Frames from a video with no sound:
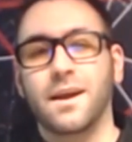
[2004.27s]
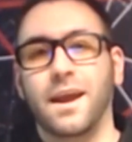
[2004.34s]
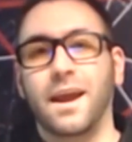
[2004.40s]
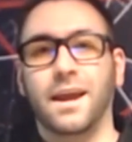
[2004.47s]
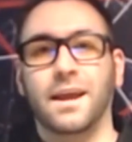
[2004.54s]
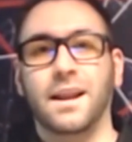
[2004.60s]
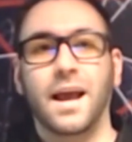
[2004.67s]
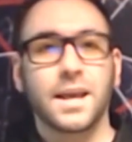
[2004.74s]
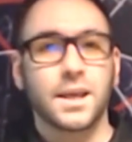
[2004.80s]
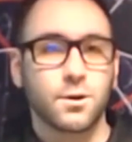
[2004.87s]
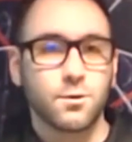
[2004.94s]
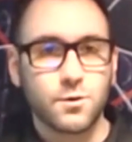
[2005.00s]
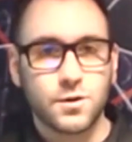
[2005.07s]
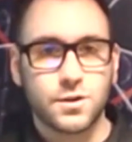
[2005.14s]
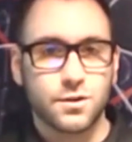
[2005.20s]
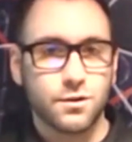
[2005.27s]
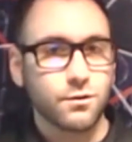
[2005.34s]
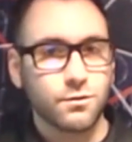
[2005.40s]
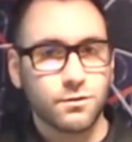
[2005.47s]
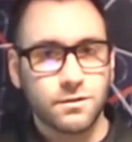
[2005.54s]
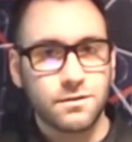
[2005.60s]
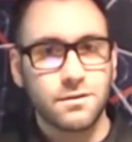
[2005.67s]
And I used
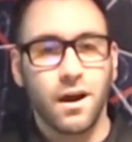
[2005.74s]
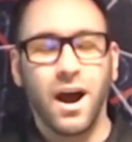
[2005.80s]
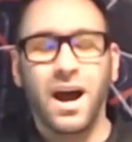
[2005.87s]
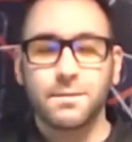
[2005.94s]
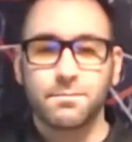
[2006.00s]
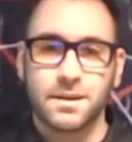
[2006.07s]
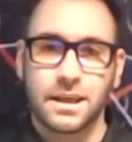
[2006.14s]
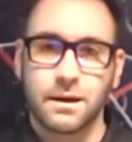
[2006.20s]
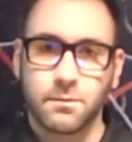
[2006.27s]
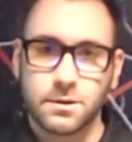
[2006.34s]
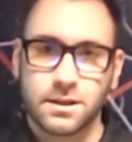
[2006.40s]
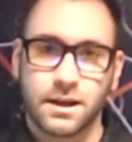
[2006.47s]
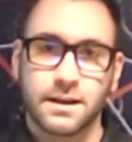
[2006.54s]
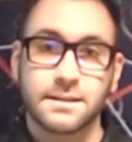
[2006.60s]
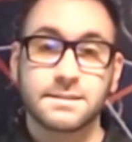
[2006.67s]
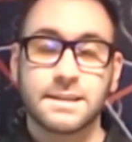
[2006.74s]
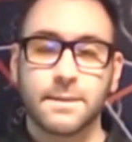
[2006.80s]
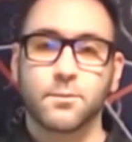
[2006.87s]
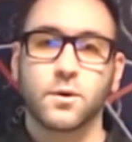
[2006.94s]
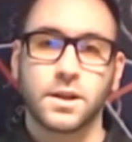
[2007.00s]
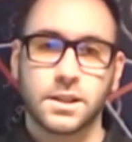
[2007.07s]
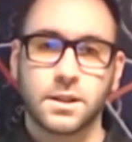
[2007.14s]
to not be able to kind of
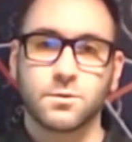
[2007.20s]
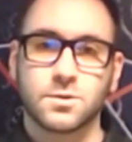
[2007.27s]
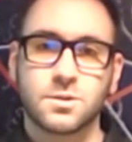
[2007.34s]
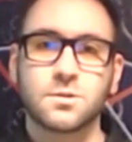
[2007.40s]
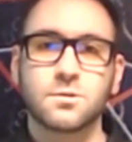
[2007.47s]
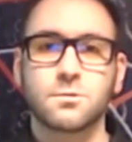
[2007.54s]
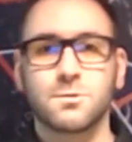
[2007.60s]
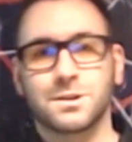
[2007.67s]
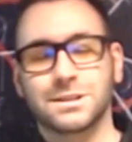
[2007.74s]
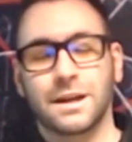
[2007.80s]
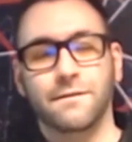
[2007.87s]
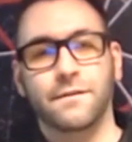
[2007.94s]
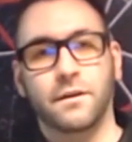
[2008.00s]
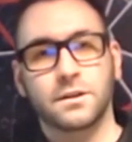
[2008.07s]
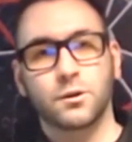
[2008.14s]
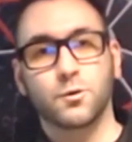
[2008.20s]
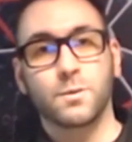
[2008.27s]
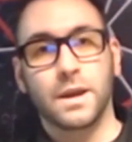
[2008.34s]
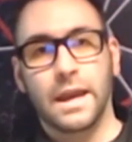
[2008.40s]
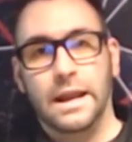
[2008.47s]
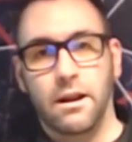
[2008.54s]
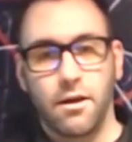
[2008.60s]
separate those two because I felt it would
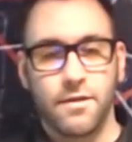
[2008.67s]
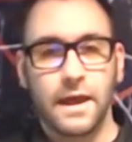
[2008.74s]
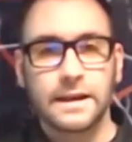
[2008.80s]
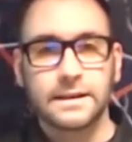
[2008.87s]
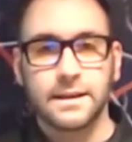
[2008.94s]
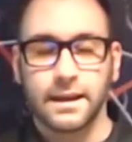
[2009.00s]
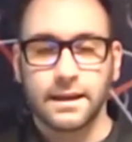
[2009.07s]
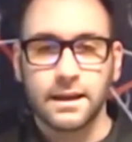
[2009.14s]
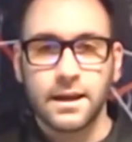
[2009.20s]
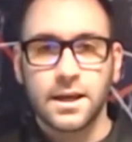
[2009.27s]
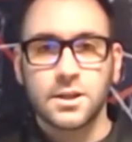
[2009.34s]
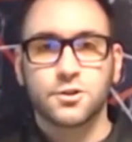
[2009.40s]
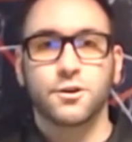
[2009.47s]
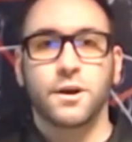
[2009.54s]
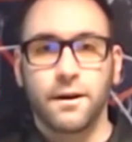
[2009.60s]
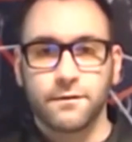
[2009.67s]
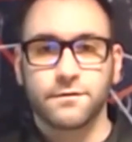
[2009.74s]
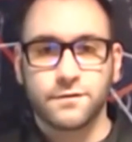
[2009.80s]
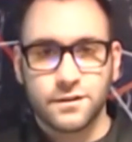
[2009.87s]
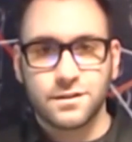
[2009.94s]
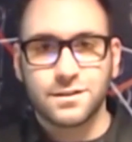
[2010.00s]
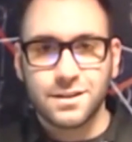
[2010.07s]
be inauthentic to
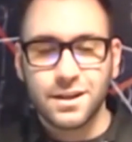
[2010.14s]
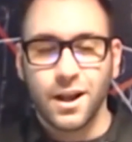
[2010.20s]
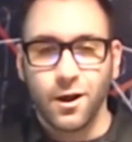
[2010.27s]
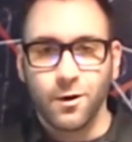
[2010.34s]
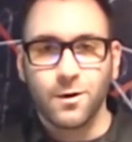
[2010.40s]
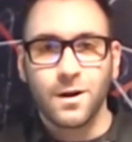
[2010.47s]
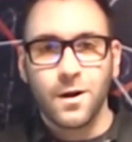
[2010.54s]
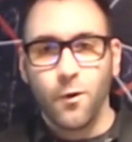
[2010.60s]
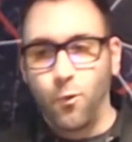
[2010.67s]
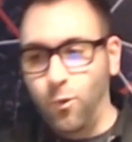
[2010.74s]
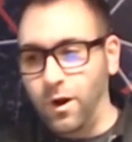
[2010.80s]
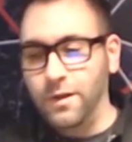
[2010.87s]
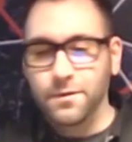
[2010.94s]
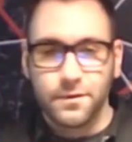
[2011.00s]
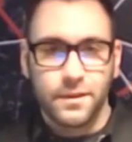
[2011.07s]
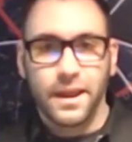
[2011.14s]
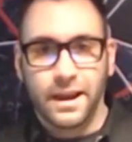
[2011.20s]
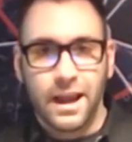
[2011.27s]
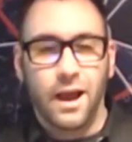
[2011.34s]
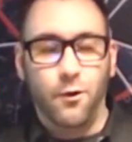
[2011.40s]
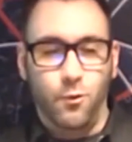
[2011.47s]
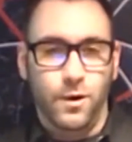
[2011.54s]
have, one
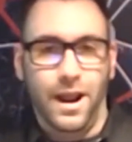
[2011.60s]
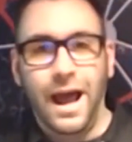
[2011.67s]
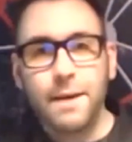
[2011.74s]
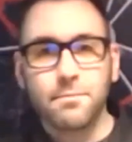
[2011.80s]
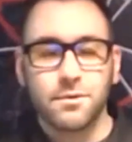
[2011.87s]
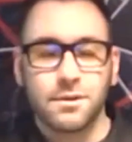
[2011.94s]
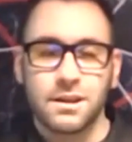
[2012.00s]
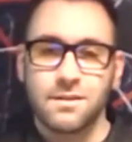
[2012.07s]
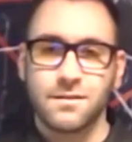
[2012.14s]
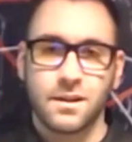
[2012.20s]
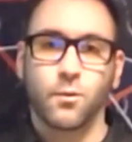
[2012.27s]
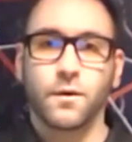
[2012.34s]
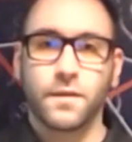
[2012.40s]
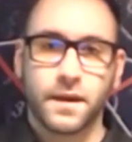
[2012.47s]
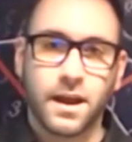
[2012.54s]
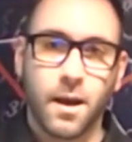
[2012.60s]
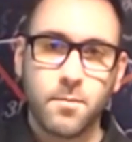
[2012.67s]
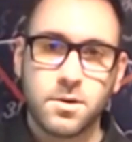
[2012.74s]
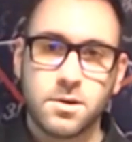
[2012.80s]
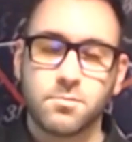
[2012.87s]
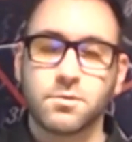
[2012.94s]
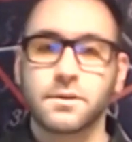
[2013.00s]
like what I believe and then what the
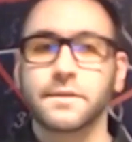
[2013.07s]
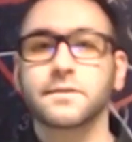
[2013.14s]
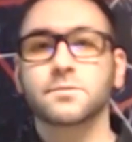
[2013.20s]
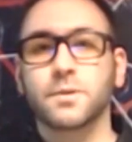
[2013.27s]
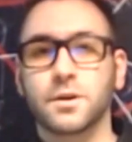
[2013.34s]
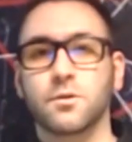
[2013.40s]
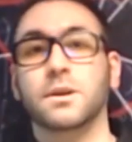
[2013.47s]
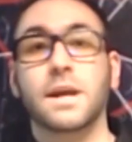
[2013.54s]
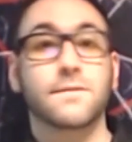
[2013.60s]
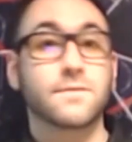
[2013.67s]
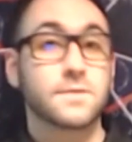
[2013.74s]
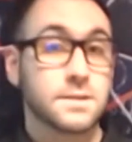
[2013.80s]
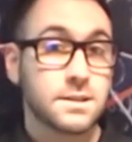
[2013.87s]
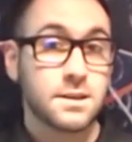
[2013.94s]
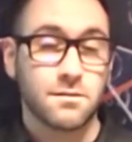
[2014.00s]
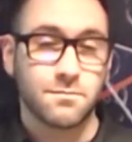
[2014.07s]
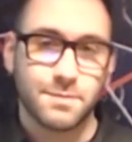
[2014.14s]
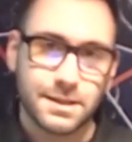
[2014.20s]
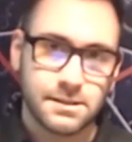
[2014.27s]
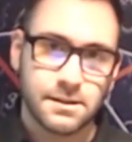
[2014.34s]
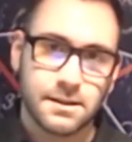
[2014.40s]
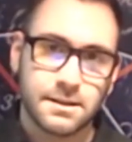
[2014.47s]
company believes. But you really have to see your
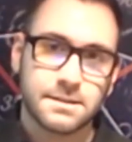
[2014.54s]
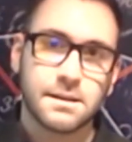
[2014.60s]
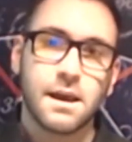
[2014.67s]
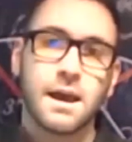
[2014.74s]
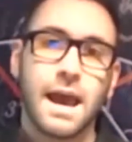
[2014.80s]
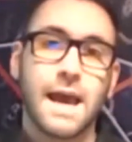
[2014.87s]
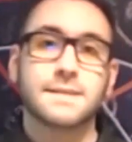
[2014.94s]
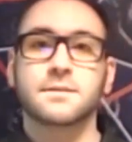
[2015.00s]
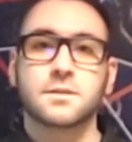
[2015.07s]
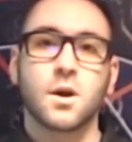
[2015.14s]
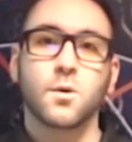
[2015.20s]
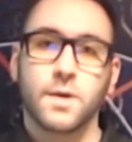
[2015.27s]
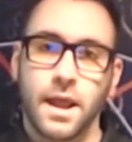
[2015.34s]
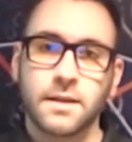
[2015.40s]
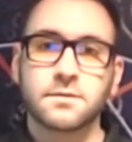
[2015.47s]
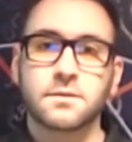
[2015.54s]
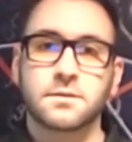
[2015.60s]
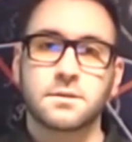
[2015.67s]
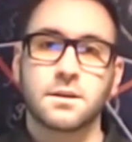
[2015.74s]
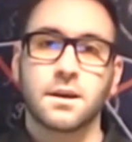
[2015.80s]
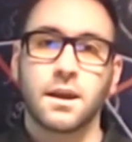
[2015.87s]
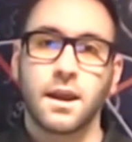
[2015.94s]
business as its own
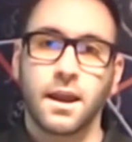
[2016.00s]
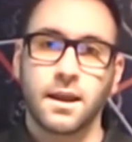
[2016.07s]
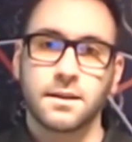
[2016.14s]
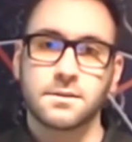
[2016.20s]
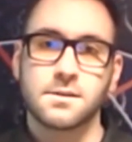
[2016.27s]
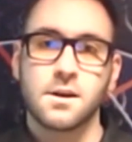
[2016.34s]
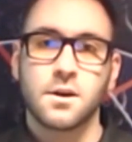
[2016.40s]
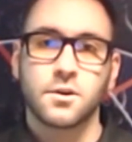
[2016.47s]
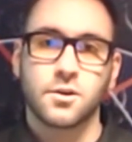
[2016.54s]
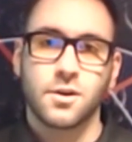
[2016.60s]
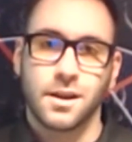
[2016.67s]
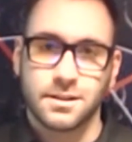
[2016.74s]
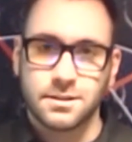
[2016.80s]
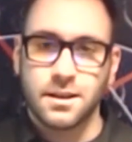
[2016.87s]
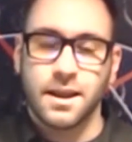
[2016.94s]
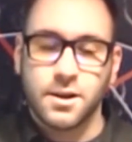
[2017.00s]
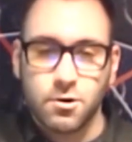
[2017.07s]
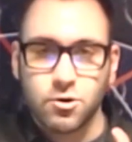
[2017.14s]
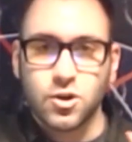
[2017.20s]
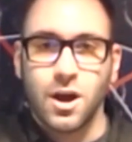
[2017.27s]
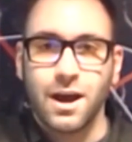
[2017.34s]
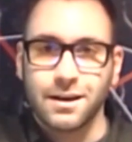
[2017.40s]
entity, and it's like
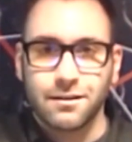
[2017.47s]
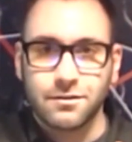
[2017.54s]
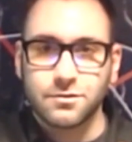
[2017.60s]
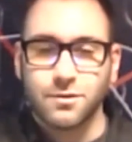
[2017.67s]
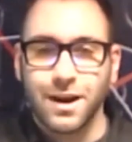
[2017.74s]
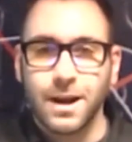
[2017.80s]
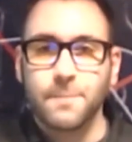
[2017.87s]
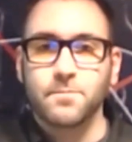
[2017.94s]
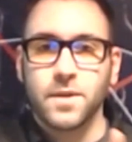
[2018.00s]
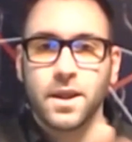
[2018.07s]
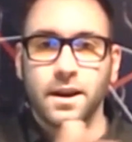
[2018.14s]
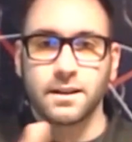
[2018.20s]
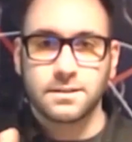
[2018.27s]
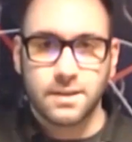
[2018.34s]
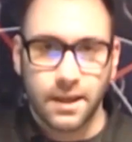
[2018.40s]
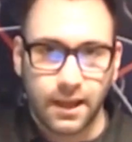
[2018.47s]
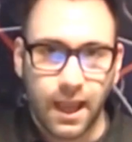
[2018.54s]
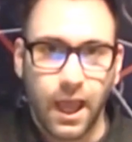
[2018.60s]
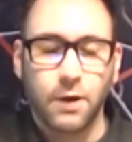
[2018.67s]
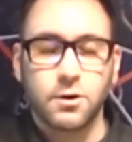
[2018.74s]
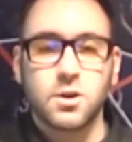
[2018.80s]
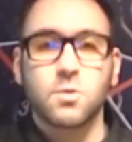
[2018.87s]
your child, right? And it's like,
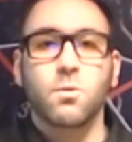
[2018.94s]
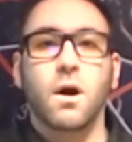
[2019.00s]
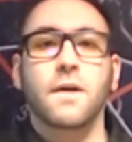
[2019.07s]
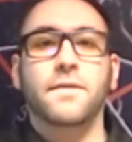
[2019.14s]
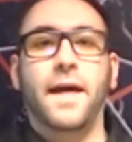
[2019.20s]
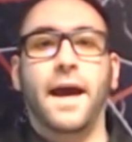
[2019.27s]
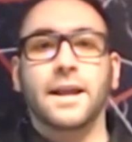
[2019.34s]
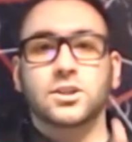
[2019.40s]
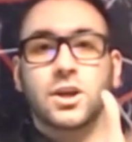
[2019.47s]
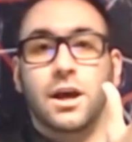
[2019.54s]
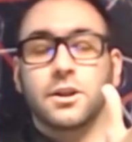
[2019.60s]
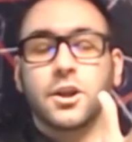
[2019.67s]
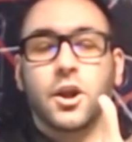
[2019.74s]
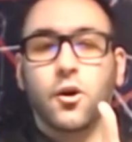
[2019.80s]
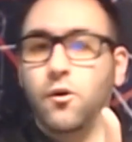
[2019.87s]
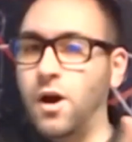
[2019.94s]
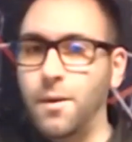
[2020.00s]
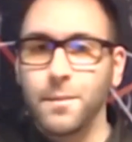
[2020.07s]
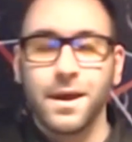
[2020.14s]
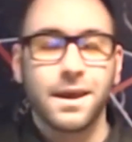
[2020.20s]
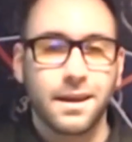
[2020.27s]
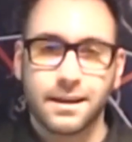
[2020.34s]
how do you want that child to grow
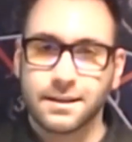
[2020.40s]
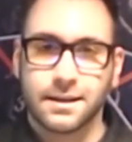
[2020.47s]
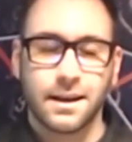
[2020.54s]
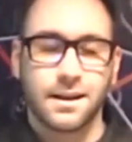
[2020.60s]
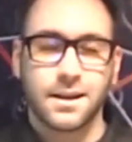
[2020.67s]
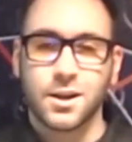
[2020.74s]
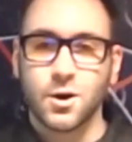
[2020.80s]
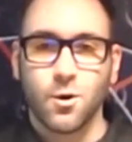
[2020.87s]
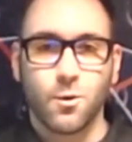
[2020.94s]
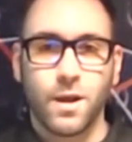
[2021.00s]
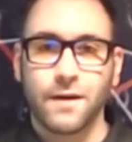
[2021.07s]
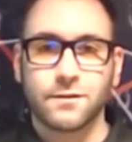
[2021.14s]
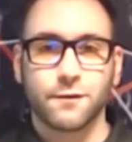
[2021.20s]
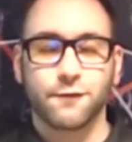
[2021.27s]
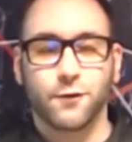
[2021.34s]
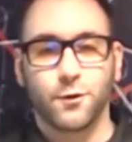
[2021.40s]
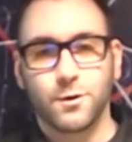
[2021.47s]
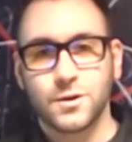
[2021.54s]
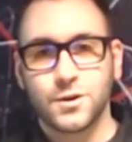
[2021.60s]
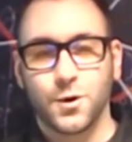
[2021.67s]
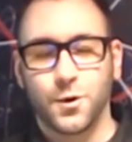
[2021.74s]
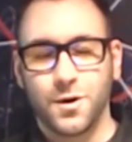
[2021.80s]
up? You don't have to
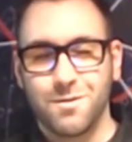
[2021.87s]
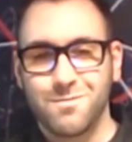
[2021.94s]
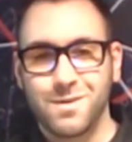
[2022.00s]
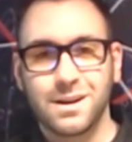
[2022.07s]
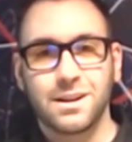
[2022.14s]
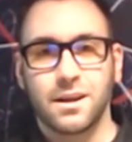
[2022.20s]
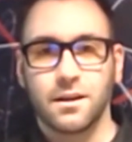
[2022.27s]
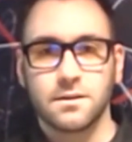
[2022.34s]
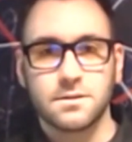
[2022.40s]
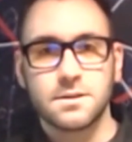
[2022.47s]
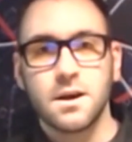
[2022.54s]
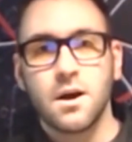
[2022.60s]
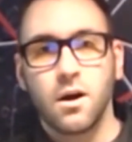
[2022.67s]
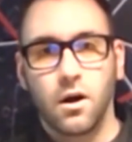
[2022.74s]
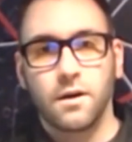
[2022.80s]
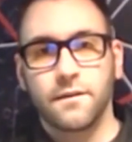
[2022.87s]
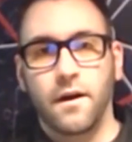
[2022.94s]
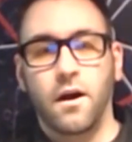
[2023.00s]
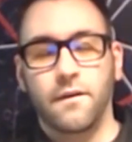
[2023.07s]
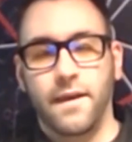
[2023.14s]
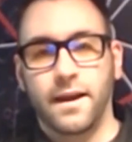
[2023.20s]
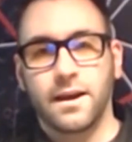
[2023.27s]
force your own opinions on
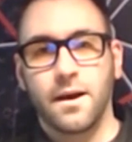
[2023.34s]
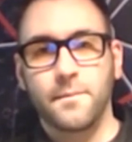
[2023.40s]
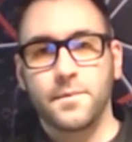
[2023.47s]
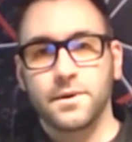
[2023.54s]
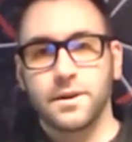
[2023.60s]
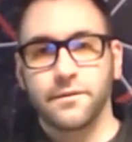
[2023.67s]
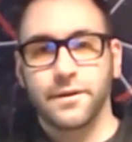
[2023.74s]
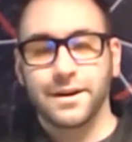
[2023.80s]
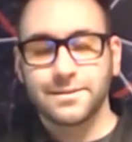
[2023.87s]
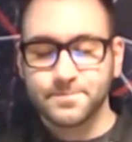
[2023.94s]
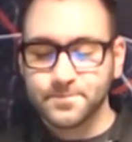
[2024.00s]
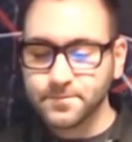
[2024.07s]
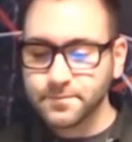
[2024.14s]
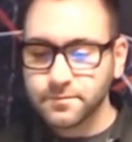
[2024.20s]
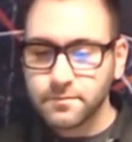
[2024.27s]
that company, right?